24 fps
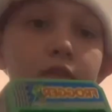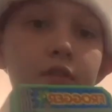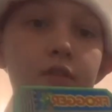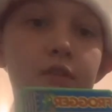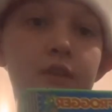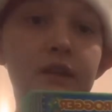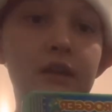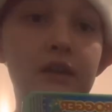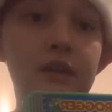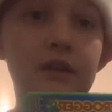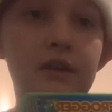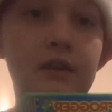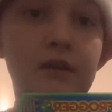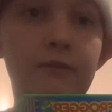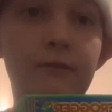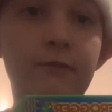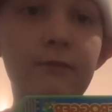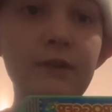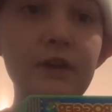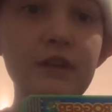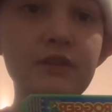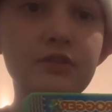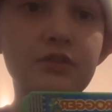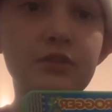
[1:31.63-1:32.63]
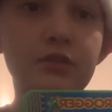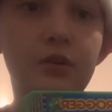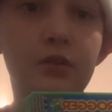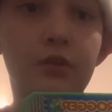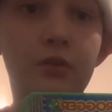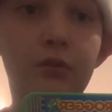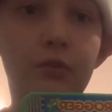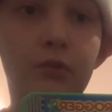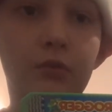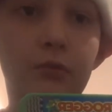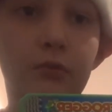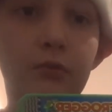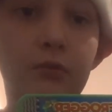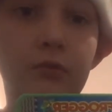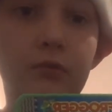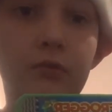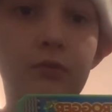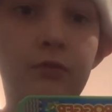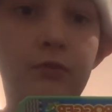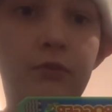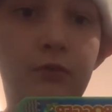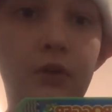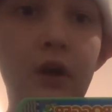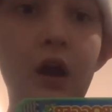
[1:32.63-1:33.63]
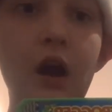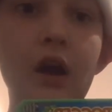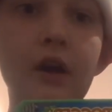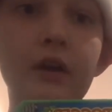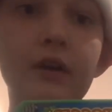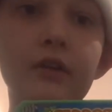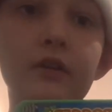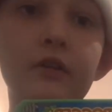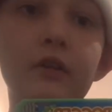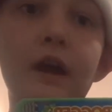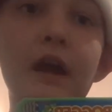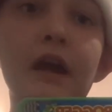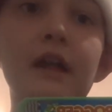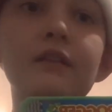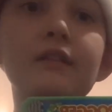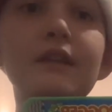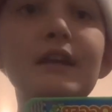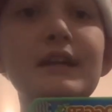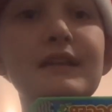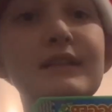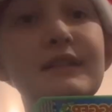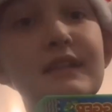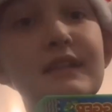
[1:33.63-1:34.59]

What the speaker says: the official Frogger LED